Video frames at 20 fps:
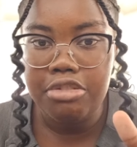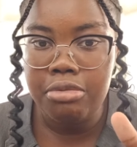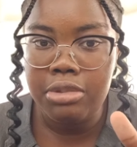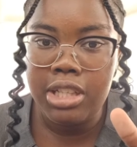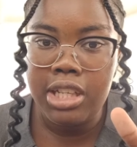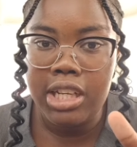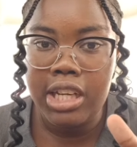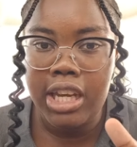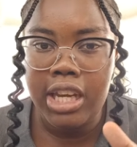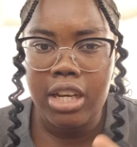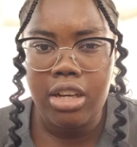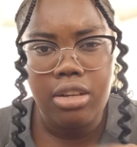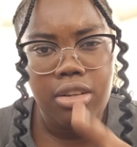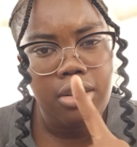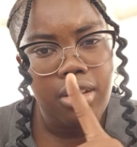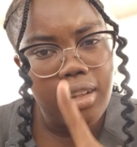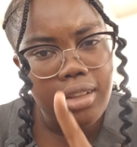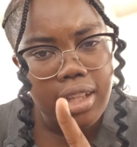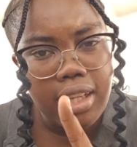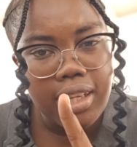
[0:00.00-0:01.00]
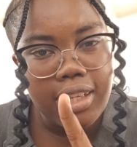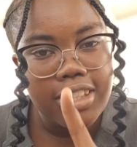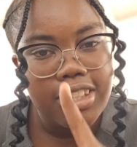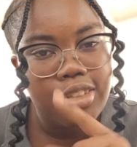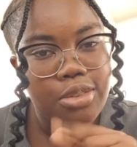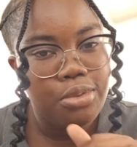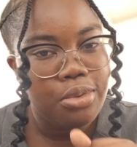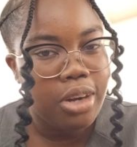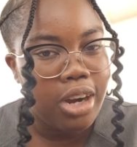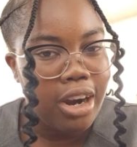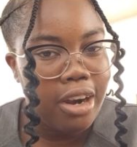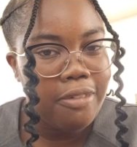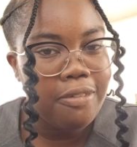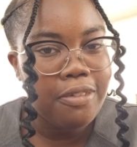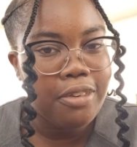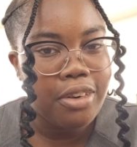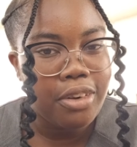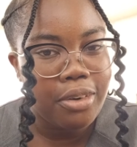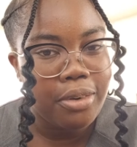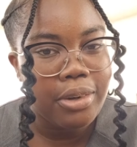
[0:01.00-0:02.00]
do it again nothing is too hard
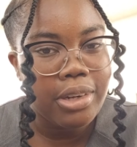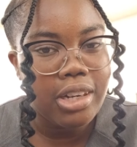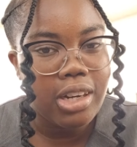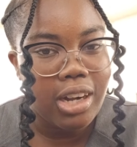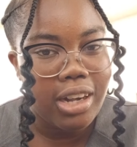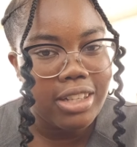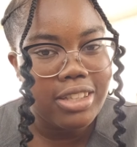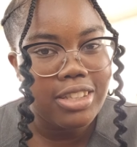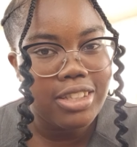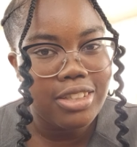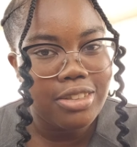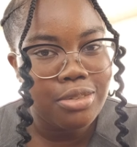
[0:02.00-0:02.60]
for our god to